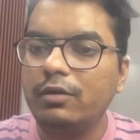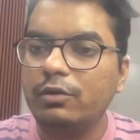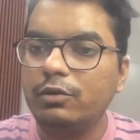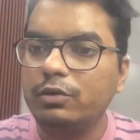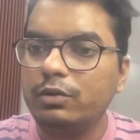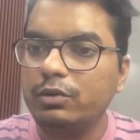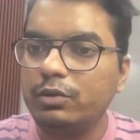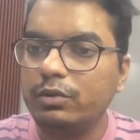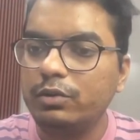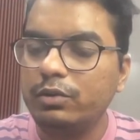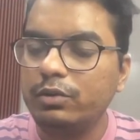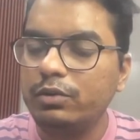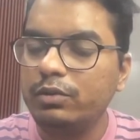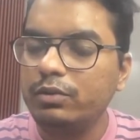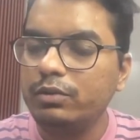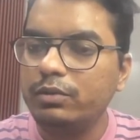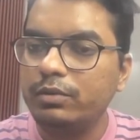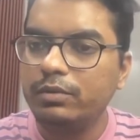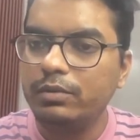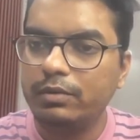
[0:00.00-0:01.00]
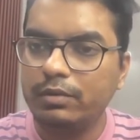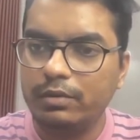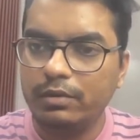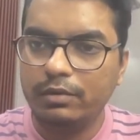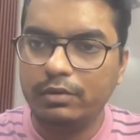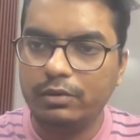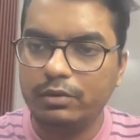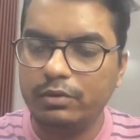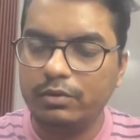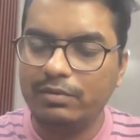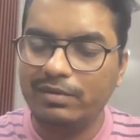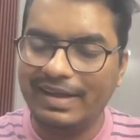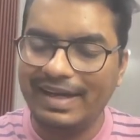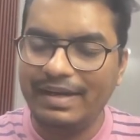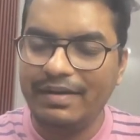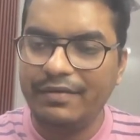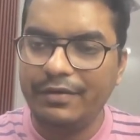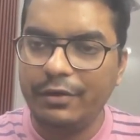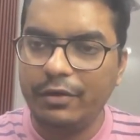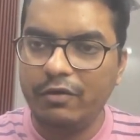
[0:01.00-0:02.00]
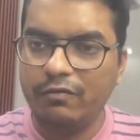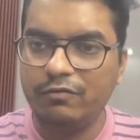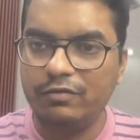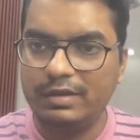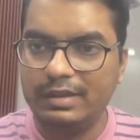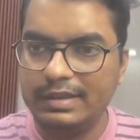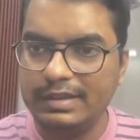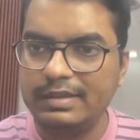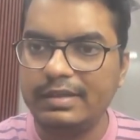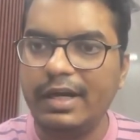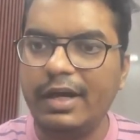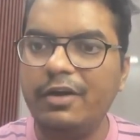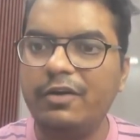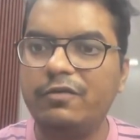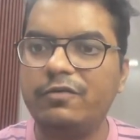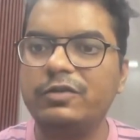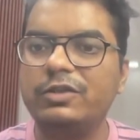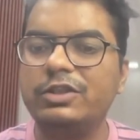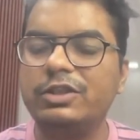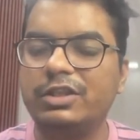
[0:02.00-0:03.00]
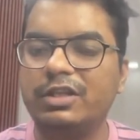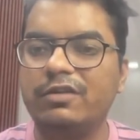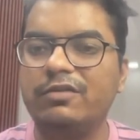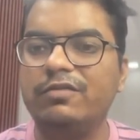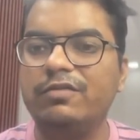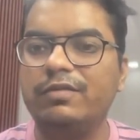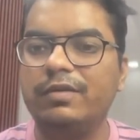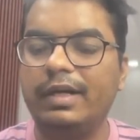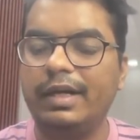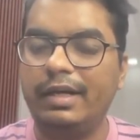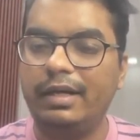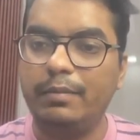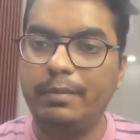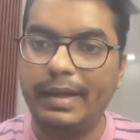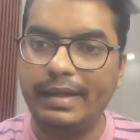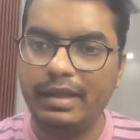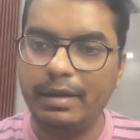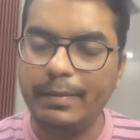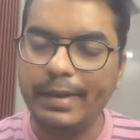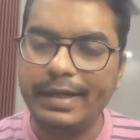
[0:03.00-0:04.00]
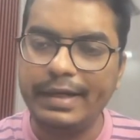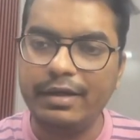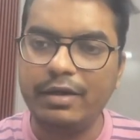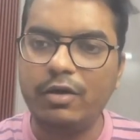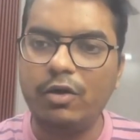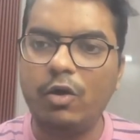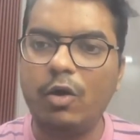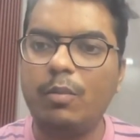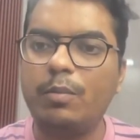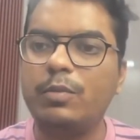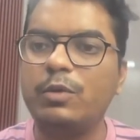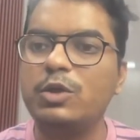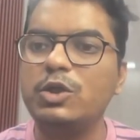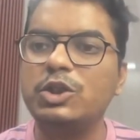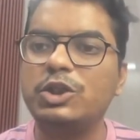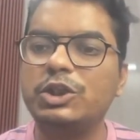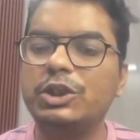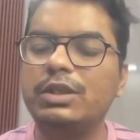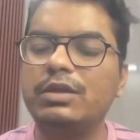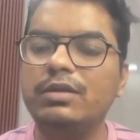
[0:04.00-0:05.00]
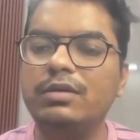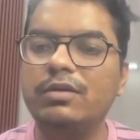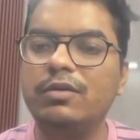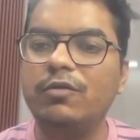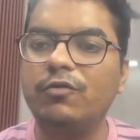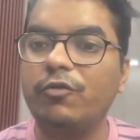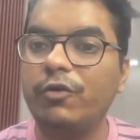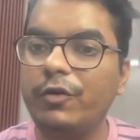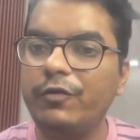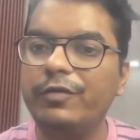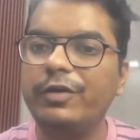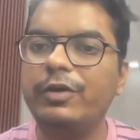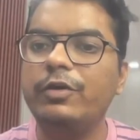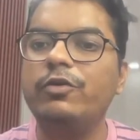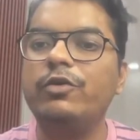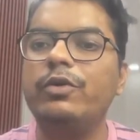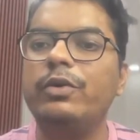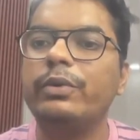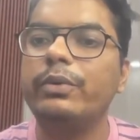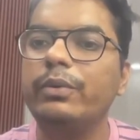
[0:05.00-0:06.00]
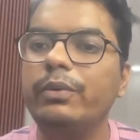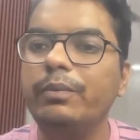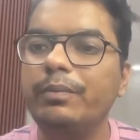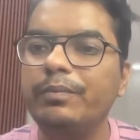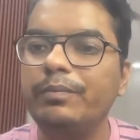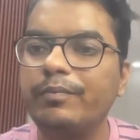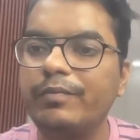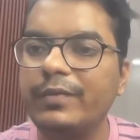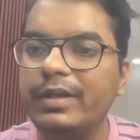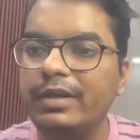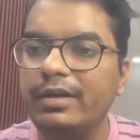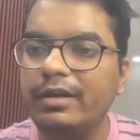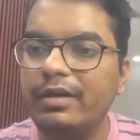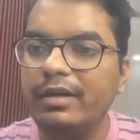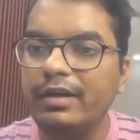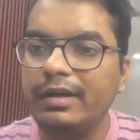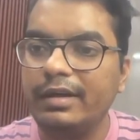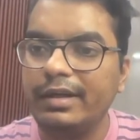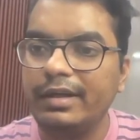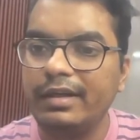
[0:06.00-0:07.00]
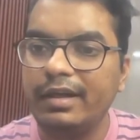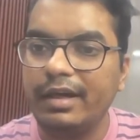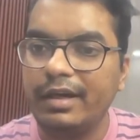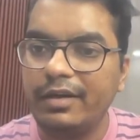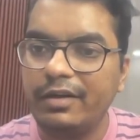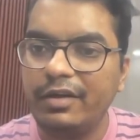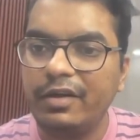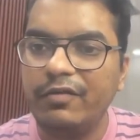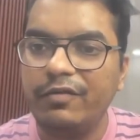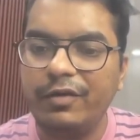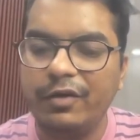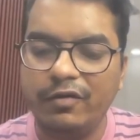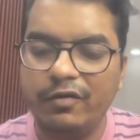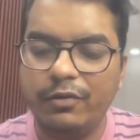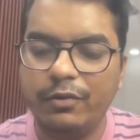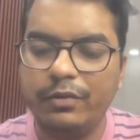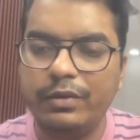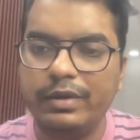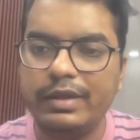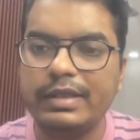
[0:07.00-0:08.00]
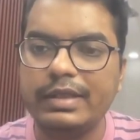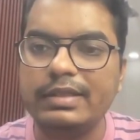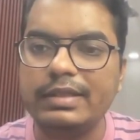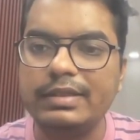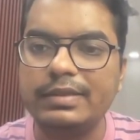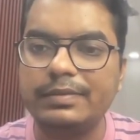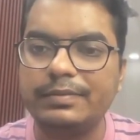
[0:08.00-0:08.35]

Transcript: to get rid of this kind of a stuff in a mathematical operation, what we could do, there is another way of doing this.